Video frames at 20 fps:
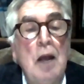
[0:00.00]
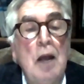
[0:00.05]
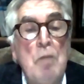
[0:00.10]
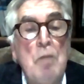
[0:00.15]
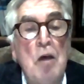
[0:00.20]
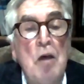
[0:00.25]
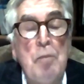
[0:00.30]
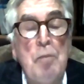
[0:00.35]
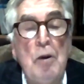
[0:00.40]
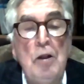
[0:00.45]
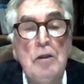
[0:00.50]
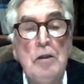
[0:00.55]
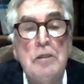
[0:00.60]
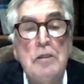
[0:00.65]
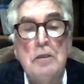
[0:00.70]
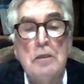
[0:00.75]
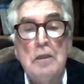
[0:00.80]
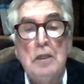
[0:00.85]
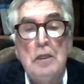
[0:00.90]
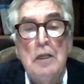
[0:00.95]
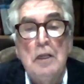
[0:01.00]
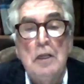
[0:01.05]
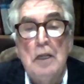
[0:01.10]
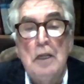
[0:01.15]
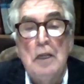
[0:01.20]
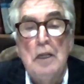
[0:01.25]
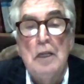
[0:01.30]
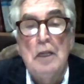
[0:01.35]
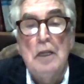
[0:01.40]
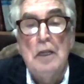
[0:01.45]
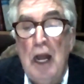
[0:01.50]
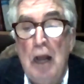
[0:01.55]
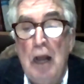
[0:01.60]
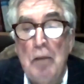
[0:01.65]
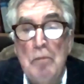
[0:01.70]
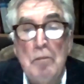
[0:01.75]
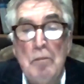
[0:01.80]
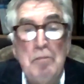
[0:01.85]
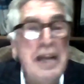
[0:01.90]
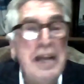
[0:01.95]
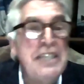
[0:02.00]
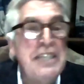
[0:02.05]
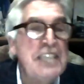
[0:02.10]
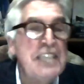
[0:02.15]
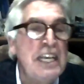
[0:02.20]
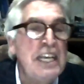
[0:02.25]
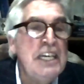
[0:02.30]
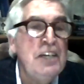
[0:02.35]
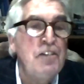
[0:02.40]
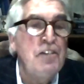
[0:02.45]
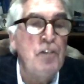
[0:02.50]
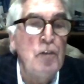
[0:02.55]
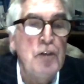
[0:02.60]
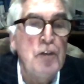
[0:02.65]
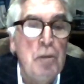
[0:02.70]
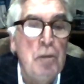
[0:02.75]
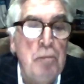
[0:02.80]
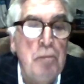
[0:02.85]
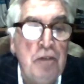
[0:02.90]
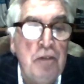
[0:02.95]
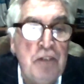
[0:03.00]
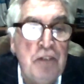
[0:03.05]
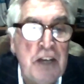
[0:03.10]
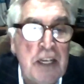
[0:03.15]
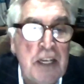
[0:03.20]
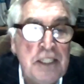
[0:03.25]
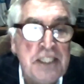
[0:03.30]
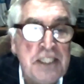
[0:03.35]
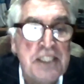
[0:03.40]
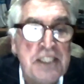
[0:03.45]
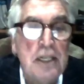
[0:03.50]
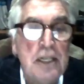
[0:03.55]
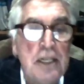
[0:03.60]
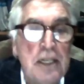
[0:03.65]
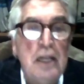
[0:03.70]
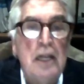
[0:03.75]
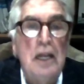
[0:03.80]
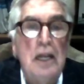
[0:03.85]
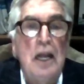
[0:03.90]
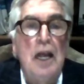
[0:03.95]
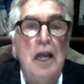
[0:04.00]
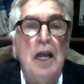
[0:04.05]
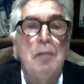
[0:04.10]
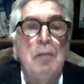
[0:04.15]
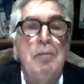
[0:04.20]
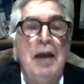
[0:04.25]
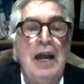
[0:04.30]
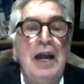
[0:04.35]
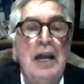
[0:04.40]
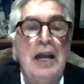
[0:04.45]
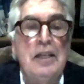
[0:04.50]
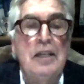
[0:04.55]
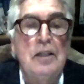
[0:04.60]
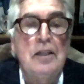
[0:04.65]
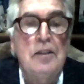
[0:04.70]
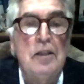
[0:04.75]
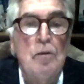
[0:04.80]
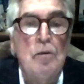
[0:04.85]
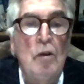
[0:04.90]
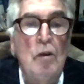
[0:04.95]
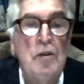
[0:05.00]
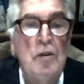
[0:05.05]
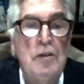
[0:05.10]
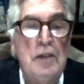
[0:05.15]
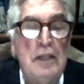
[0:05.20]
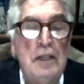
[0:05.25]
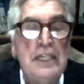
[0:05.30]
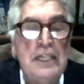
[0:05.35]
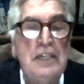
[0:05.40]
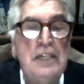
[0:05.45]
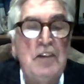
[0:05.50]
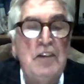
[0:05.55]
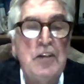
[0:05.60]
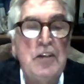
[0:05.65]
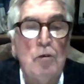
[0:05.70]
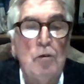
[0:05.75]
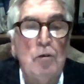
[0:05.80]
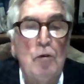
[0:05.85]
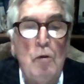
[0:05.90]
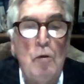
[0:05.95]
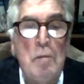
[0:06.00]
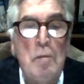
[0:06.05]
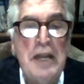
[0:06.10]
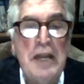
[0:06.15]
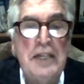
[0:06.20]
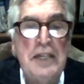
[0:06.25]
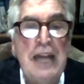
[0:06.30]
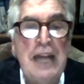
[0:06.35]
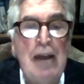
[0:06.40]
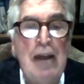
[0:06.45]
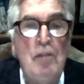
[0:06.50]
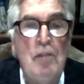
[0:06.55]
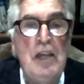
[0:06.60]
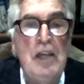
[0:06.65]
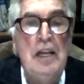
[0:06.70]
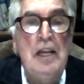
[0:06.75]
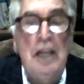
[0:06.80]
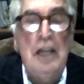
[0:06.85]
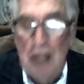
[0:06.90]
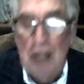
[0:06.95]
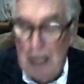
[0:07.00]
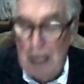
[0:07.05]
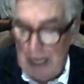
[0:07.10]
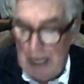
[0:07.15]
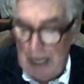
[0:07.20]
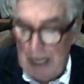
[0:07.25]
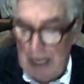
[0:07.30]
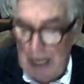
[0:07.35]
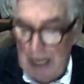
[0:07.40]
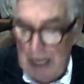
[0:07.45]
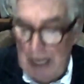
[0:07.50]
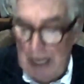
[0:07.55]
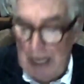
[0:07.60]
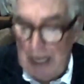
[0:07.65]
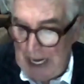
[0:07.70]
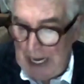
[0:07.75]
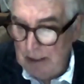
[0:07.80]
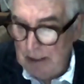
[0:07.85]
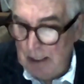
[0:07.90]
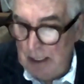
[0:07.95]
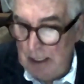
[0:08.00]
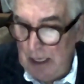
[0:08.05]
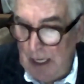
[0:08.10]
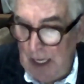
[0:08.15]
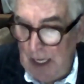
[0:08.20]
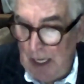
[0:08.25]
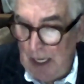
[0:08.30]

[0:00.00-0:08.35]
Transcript: mothballed, maintained for a number of years by the one individual who remained down there, and